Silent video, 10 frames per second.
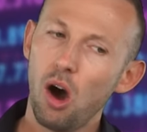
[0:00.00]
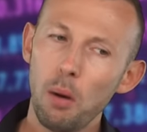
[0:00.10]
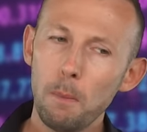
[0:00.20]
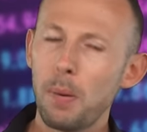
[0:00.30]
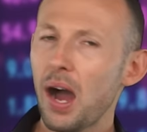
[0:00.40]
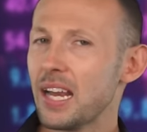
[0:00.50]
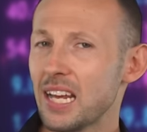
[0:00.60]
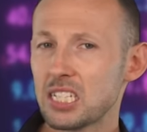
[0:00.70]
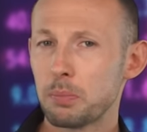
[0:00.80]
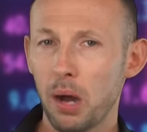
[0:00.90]
On
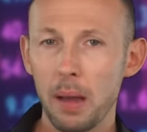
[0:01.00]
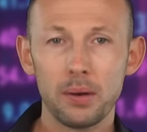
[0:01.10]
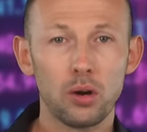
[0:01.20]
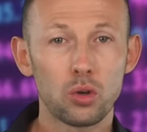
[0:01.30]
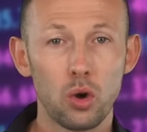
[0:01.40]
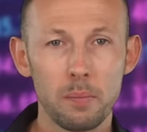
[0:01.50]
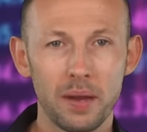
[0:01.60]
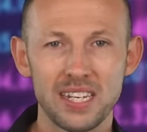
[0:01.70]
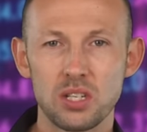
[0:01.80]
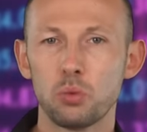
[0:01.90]
Binance, Bybit or
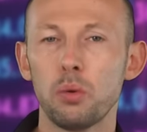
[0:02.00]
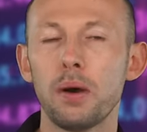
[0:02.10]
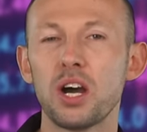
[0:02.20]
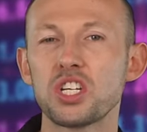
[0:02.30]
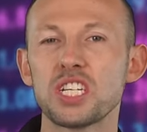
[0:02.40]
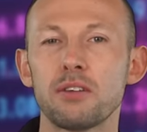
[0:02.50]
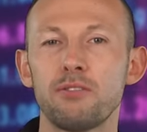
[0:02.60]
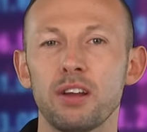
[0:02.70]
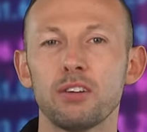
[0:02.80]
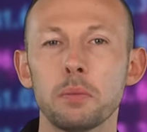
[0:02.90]
Coinbase, we'll purchase
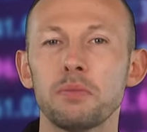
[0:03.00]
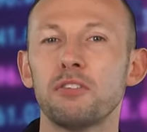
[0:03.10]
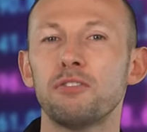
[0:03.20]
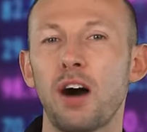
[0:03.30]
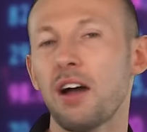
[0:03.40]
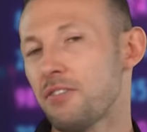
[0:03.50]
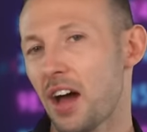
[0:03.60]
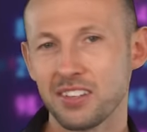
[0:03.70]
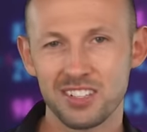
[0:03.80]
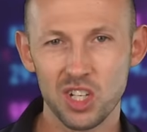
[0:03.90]
Ethereum for
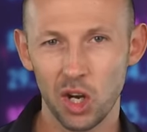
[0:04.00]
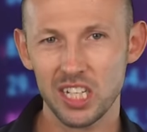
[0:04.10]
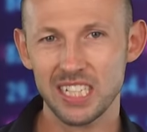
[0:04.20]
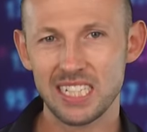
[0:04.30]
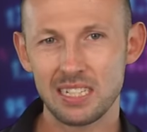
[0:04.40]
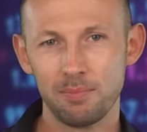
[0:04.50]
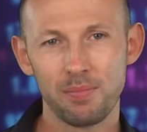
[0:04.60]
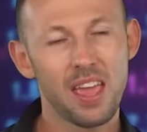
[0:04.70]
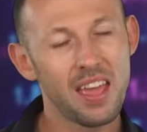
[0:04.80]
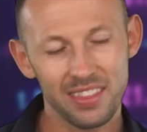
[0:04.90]
$5,000.
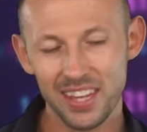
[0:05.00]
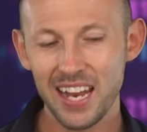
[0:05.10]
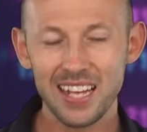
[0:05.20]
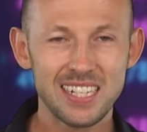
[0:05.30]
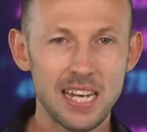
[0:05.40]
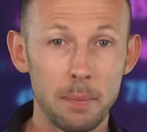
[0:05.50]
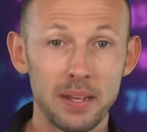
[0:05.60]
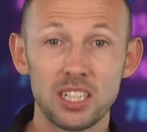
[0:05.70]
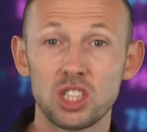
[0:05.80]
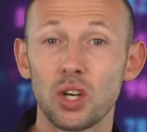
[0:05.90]
The next step
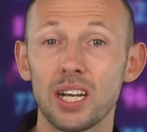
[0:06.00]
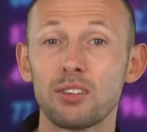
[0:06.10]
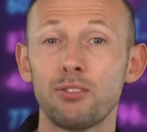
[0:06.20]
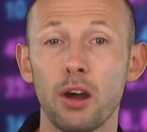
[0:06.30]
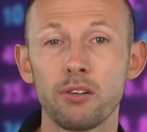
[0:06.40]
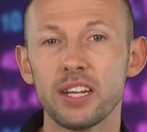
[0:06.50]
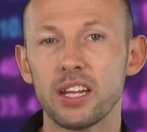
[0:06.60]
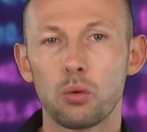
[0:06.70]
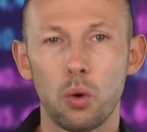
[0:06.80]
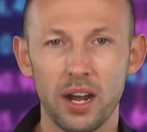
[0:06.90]
is transferring the
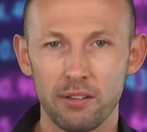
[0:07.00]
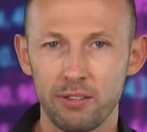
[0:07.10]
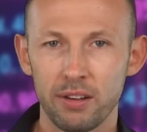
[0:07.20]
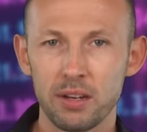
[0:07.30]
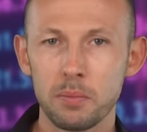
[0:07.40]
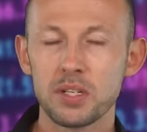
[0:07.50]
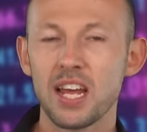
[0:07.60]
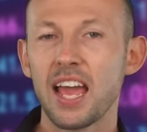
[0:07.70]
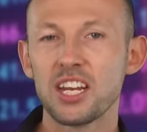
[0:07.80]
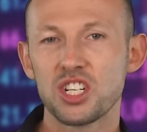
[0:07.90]
acquired Ethereum to
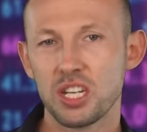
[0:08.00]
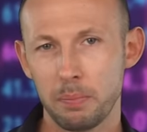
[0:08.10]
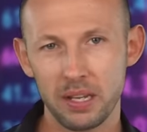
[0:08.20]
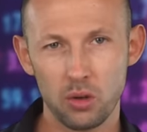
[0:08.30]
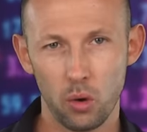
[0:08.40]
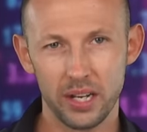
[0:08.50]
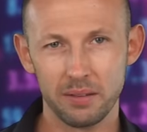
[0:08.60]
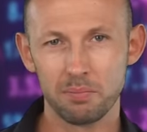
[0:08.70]
HC Bitcoin.